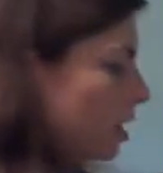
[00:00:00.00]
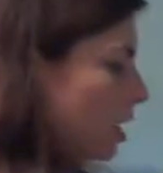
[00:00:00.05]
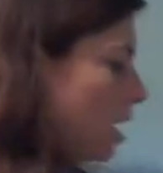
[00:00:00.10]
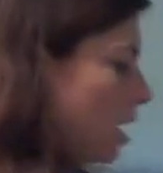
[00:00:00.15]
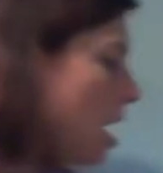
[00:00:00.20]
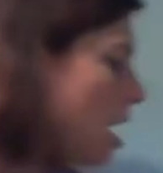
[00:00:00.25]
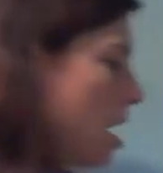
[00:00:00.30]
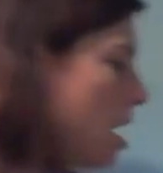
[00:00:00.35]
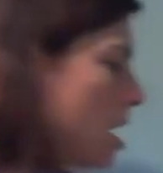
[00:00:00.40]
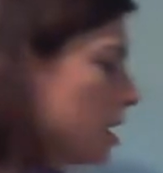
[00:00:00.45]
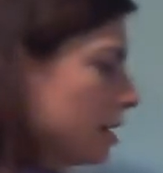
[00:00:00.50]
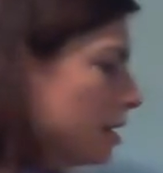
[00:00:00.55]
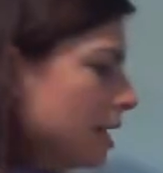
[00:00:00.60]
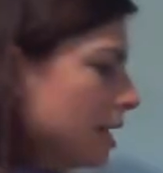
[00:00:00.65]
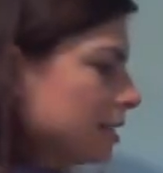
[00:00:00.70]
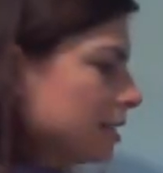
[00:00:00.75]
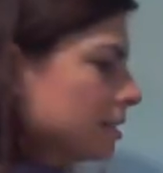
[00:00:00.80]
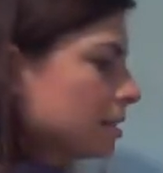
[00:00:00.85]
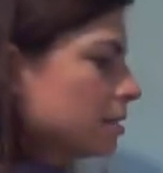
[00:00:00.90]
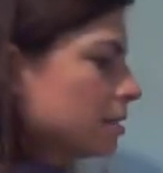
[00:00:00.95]

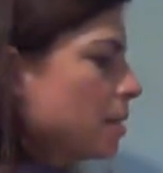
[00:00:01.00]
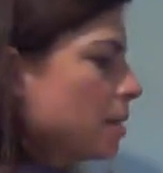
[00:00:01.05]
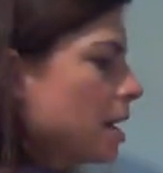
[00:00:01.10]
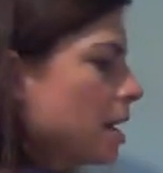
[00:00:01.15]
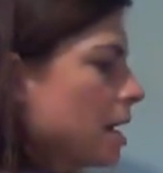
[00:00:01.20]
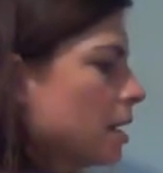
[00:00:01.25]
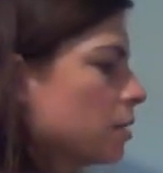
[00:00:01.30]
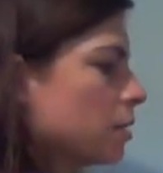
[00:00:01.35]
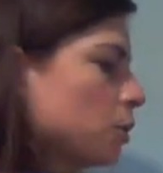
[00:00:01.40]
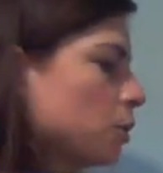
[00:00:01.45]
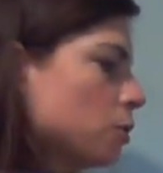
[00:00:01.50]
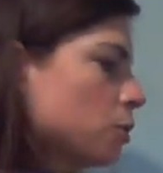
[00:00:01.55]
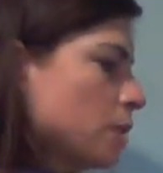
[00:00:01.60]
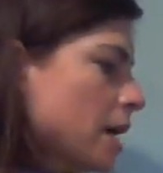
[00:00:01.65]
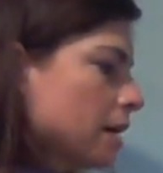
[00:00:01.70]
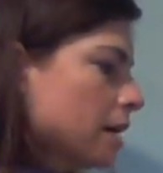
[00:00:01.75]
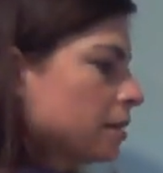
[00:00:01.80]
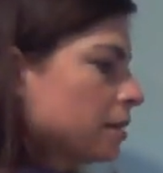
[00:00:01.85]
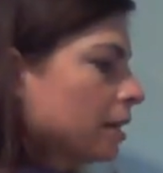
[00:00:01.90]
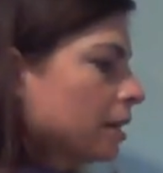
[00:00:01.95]
Inelastic demand, when you
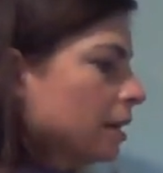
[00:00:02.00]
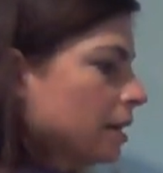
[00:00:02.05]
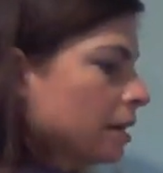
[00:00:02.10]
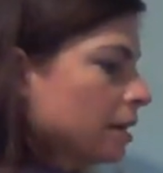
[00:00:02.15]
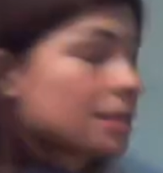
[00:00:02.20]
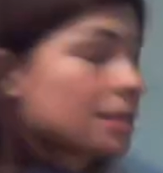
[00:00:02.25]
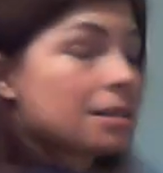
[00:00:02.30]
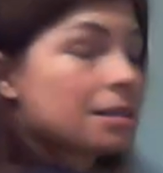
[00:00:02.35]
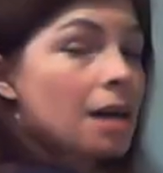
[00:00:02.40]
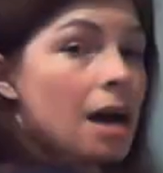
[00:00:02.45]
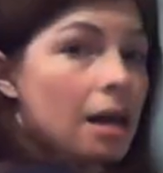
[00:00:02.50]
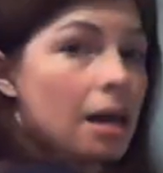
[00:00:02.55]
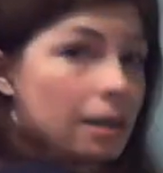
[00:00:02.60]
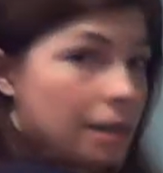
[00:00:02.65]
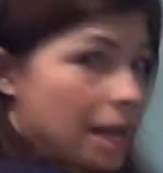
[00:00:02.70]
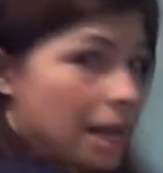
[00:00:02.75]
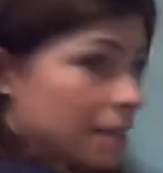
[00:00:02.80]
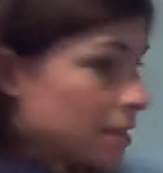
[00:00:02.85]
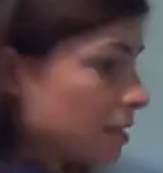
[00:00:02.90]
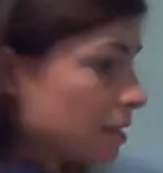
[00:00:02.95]
calculate it, is
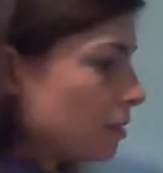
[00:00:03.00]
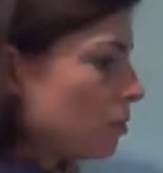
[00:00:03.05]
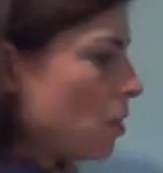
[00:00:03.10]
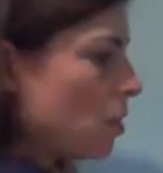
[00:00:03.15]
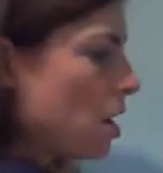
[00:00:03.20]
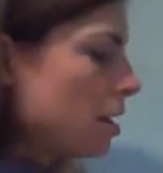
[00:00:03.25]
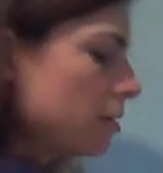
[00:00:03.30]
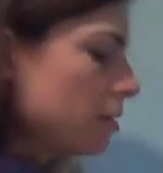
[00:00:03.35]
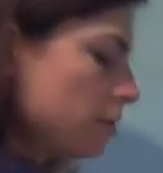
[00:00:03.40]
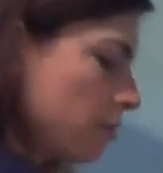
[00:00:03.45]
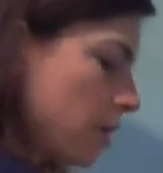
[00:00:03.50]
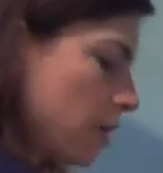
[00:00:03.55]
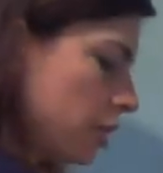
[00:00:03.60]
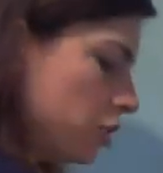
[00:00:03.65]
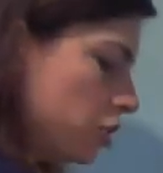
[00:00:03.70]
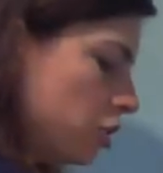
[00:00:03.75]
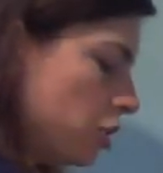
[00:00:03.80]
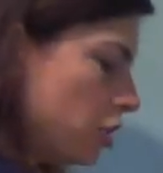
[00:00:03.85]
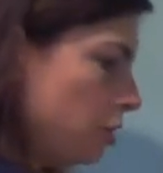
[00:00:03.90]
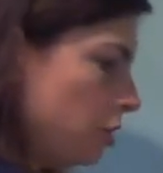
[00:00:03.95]
less than 1, the
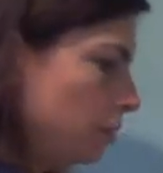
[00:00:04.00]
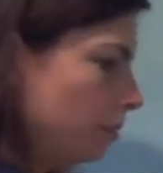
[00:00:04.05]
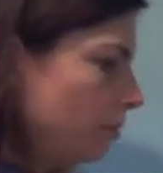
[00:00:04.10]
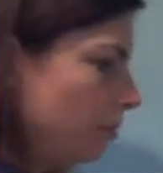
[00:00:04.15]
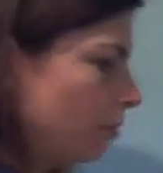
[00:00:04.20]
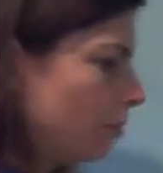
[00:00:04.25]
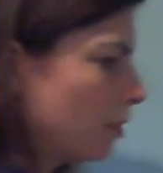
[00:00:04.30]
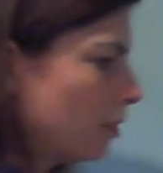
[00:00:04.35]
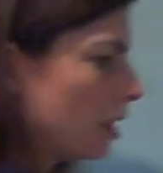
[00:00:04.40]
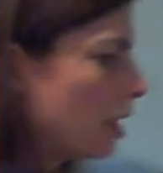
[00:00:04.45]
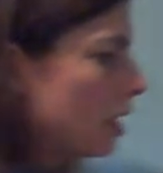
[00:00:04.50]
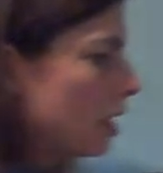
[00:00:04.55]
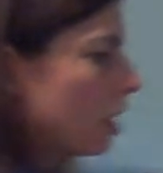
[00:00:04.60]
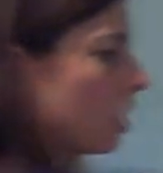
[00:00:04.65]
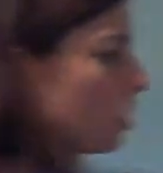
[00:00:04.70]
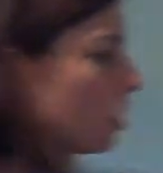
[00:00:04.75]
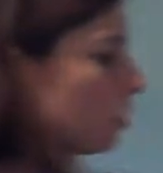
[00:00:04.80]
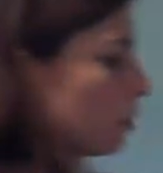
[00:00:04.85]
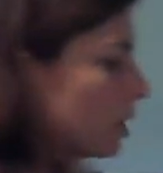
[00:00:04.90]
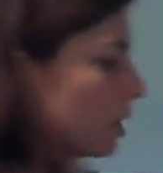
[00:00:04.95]
ratio.
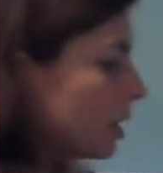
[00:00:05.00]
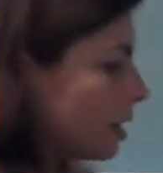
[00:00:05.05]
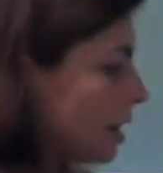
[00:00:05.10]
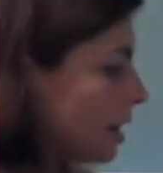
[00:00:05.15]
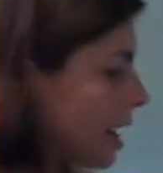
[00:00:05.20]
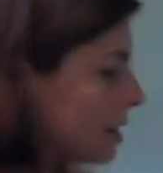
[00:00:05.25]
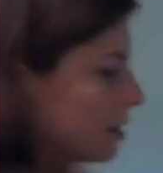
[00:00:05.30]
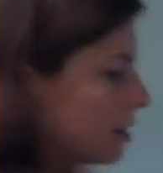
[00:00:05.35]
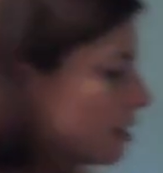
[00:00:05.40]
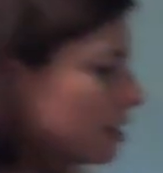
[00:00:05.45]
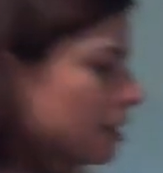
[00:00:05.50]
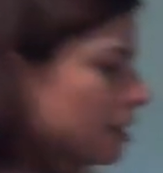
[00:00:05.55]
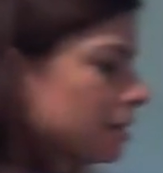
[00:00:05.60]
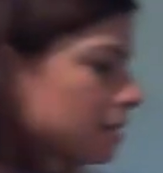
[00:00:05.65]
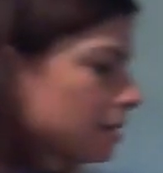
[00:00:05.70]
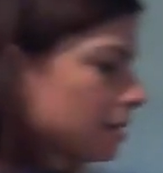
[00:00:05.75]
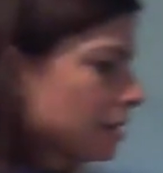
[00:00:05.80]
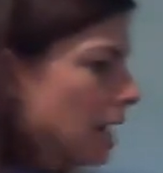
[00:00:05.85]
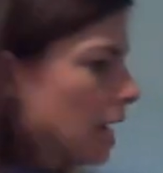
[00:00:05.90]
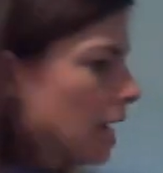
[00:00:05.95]
Unit elastic is
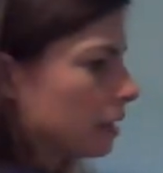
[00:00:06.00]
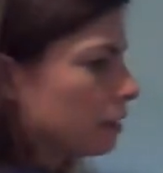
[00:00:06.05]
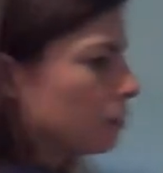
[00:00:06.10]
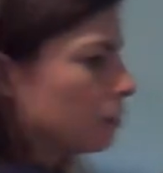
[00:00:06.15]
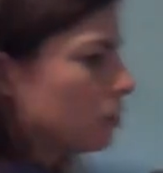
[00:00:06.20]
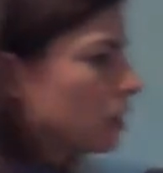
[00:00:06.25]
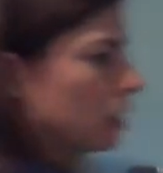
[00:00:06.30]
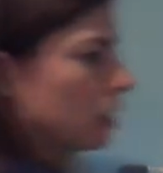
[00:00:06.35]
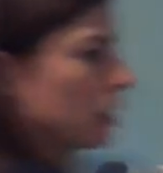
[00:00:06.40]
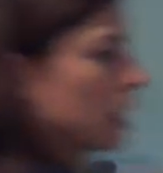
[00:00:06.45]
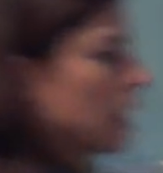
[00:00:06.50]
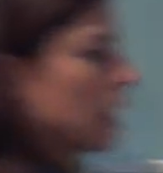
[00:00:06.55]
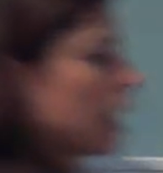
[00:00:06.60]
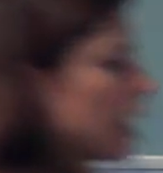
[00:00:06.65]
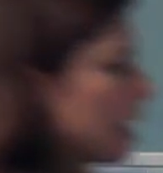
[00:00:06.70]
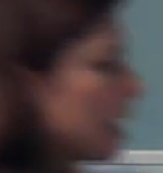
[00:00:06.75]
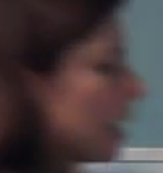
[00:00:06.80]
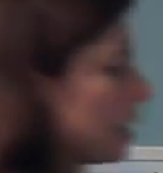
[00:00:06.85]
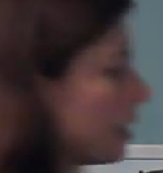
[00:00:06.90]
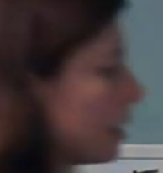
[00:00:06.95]
exactly 1, and